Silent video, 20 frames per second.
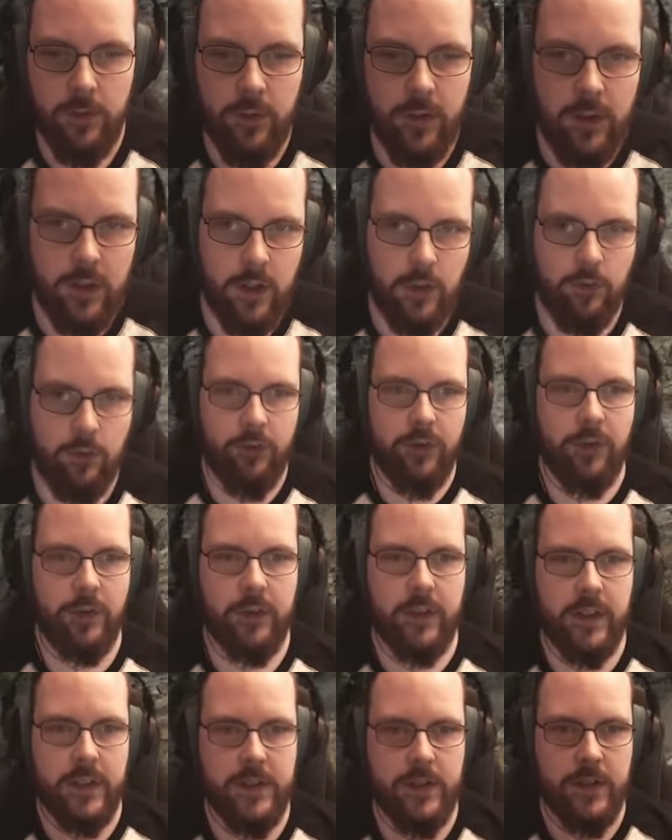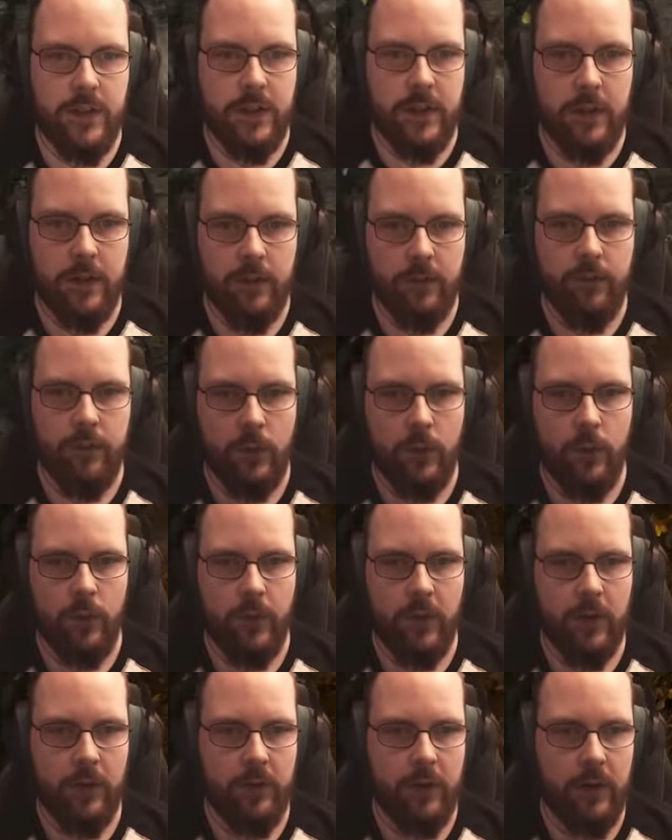went down fairly easy. What do
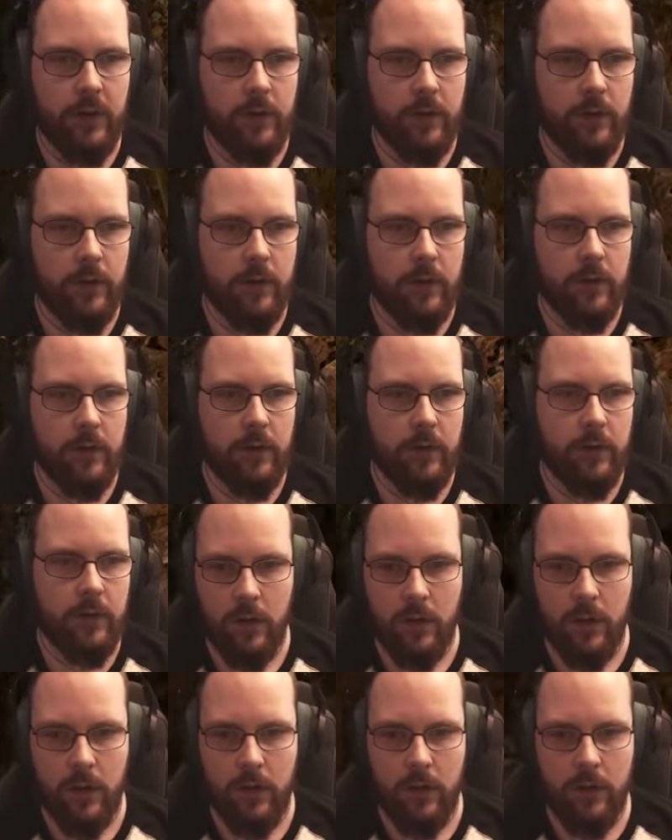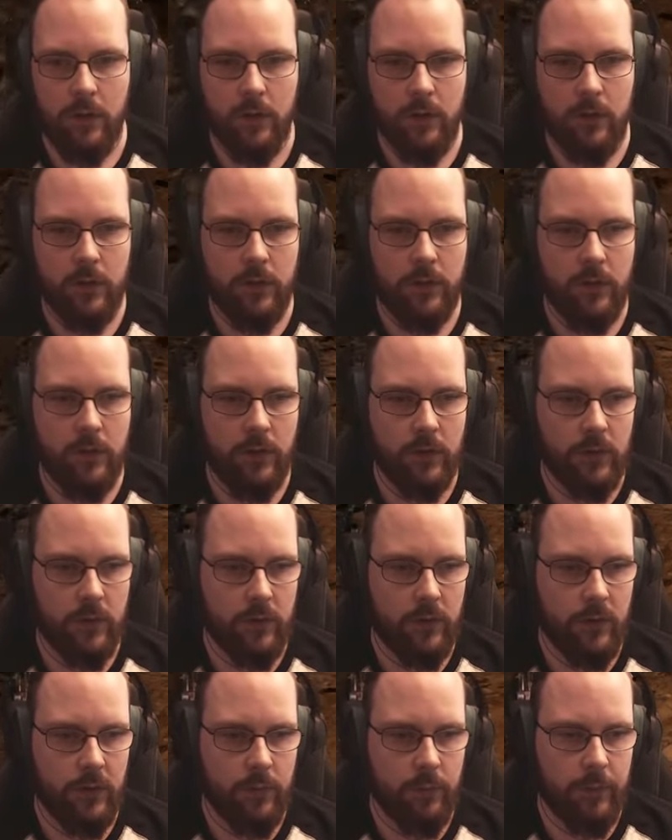we have here then? Uh, oh, no, is this the
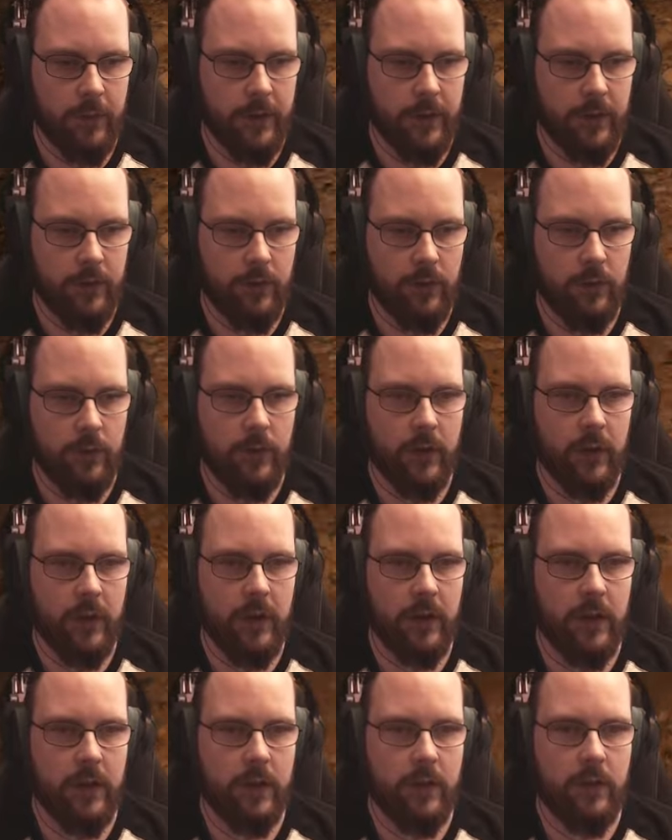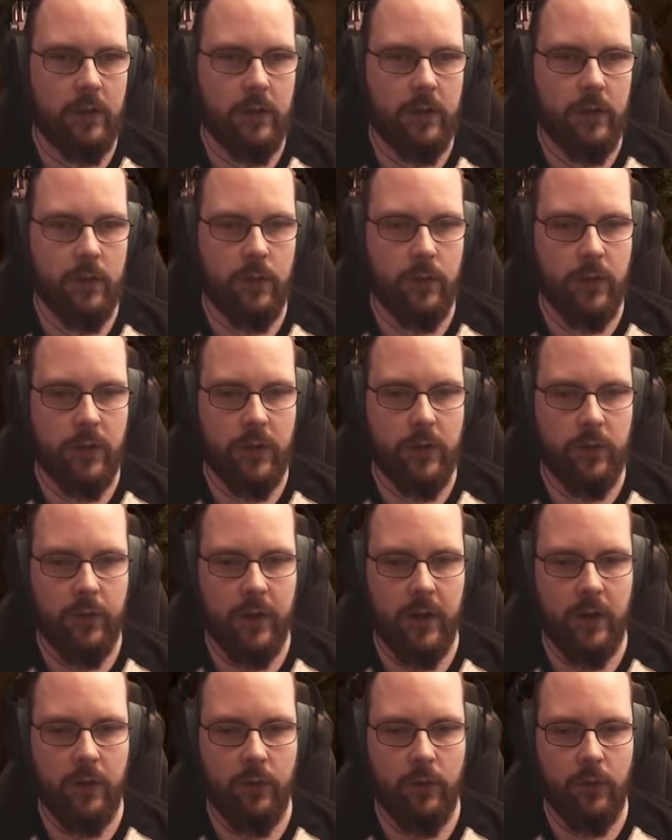same place? Okay, yeah, it uh, went
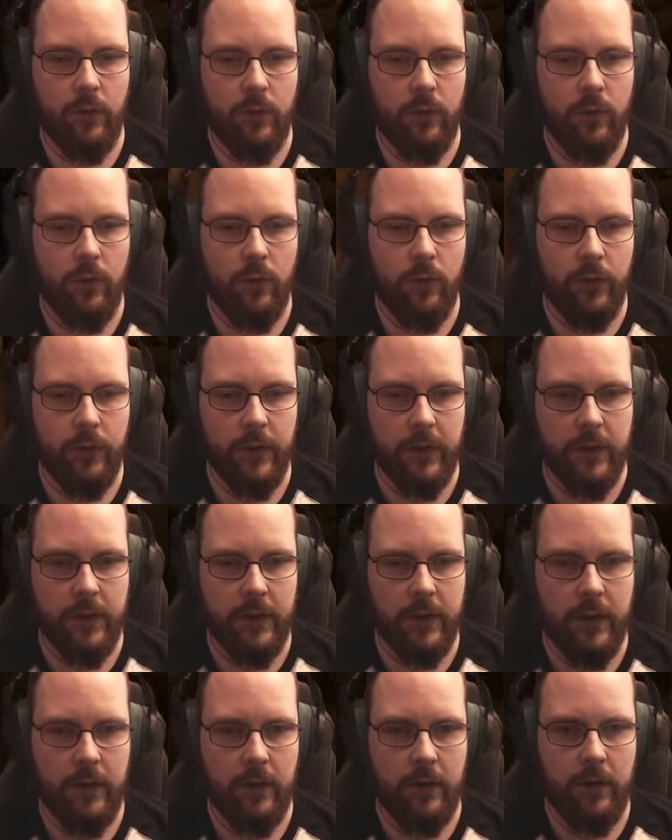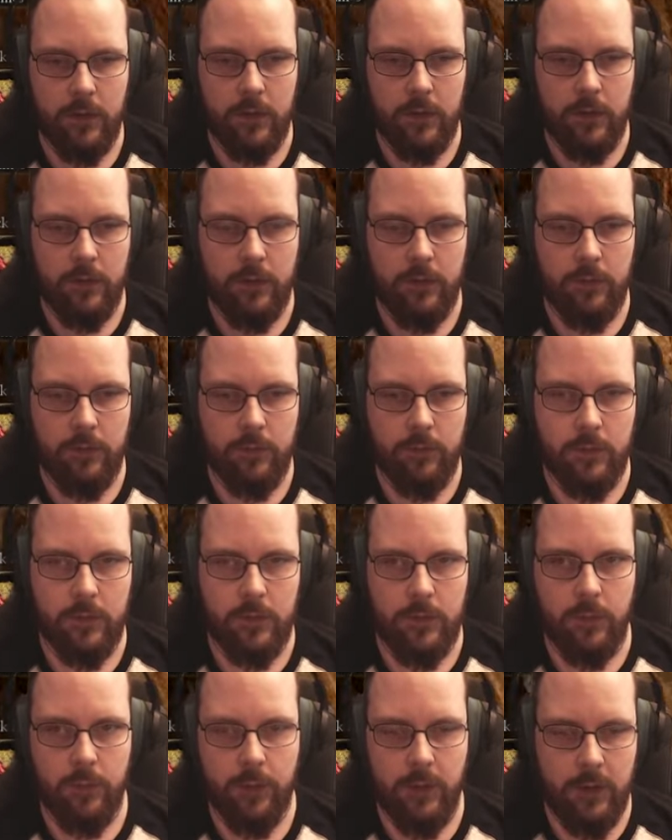around. Alrighty then. Yeah,
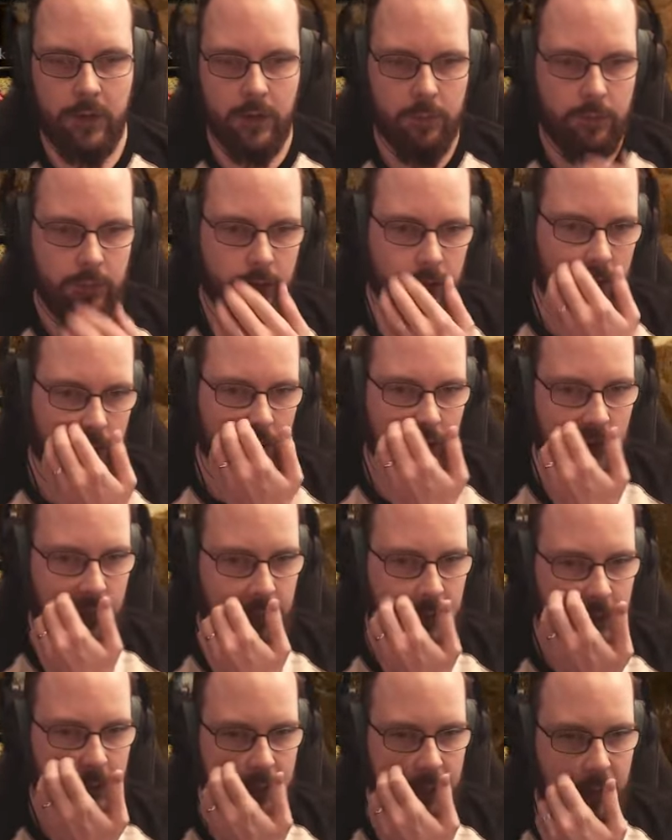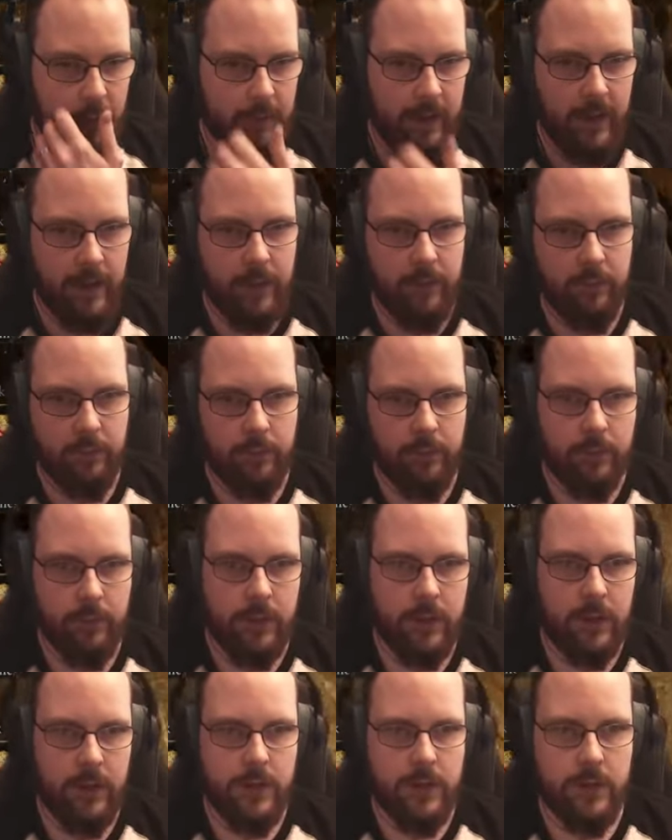I mean, using up all my mana,
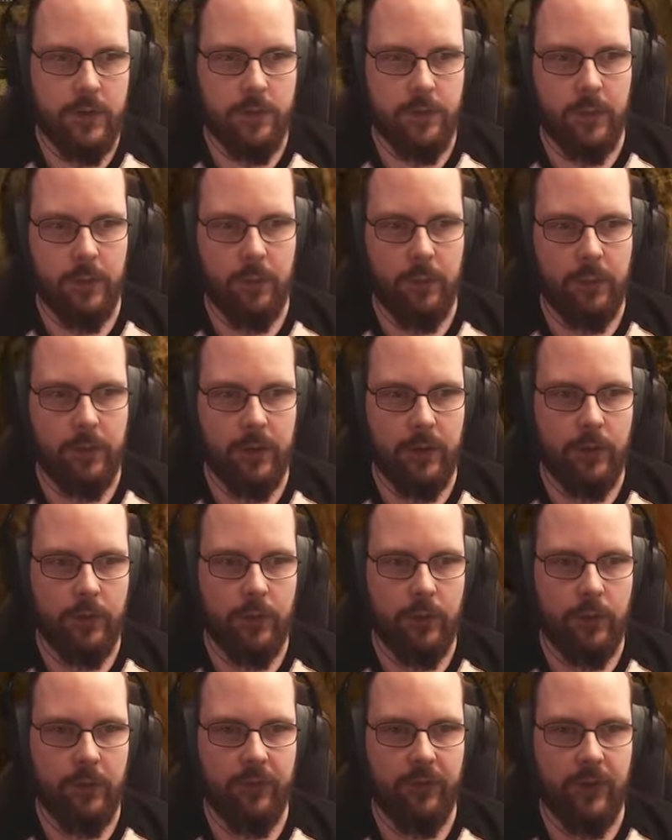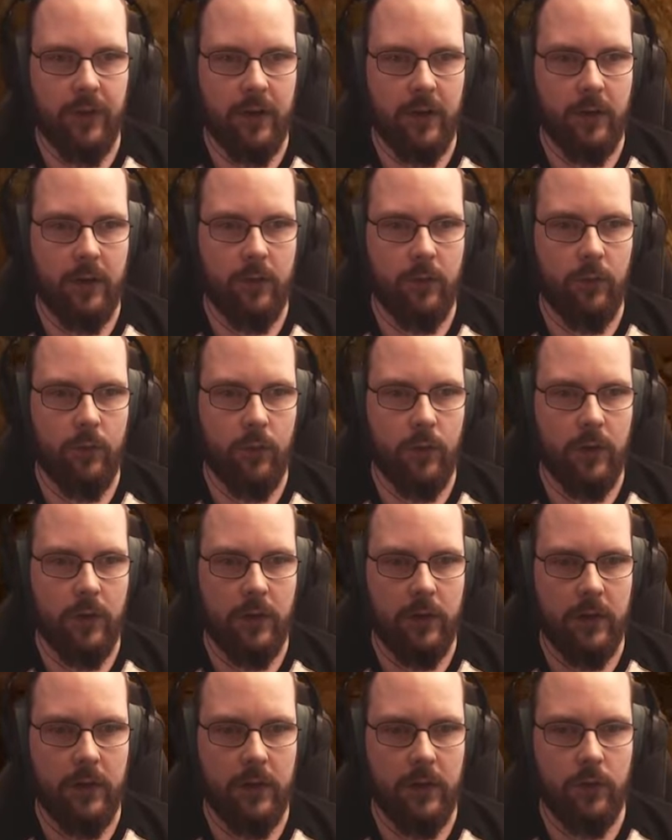but that is probably going to be fine.
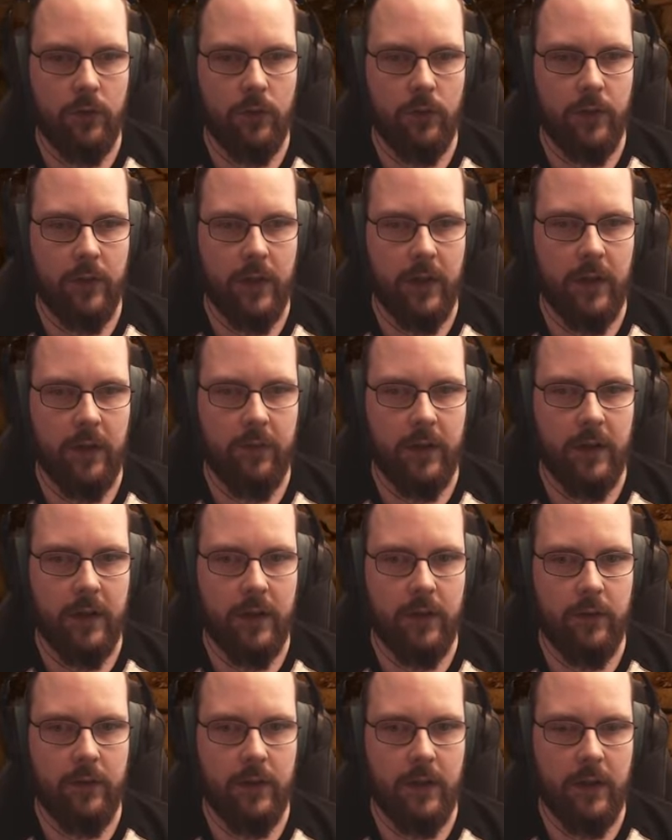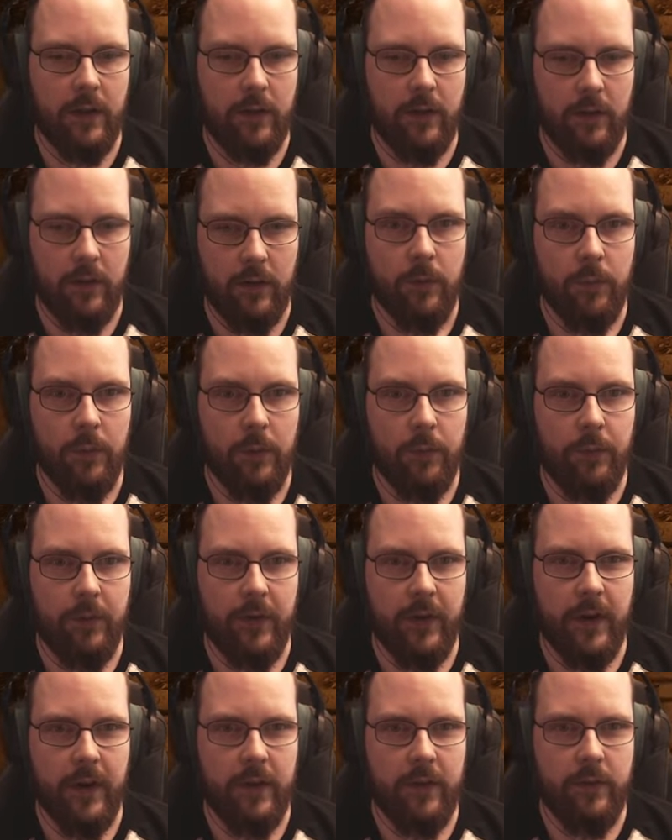What do we have here then? Be
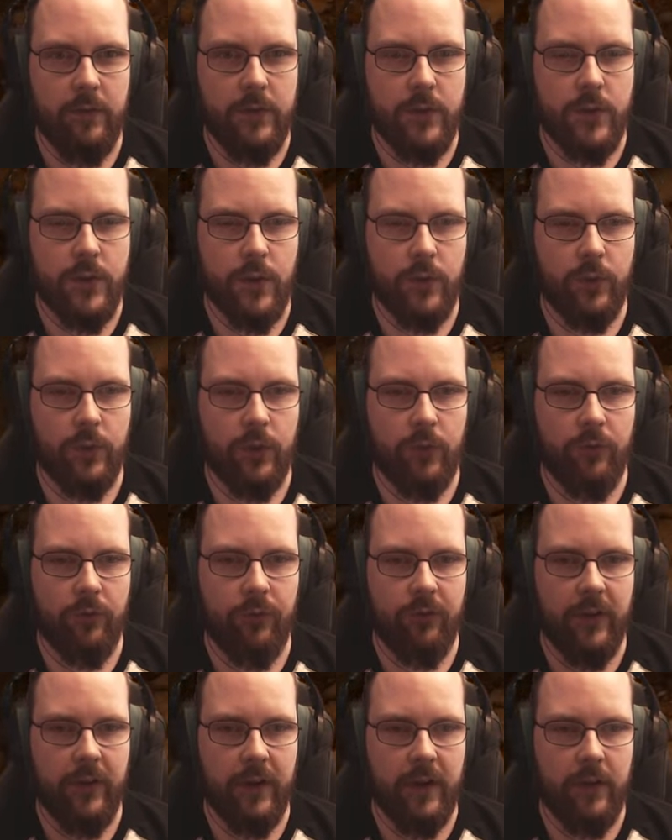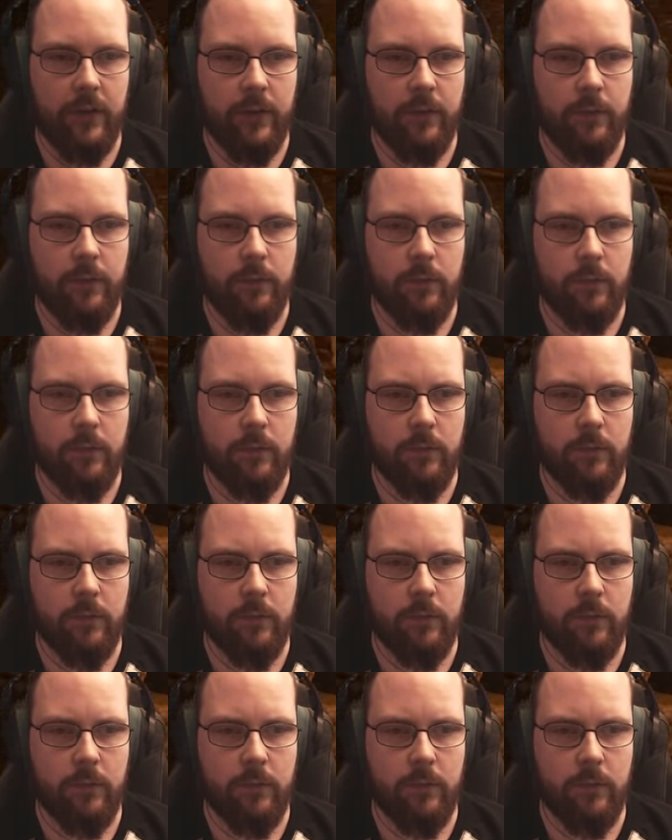brave, show no fear.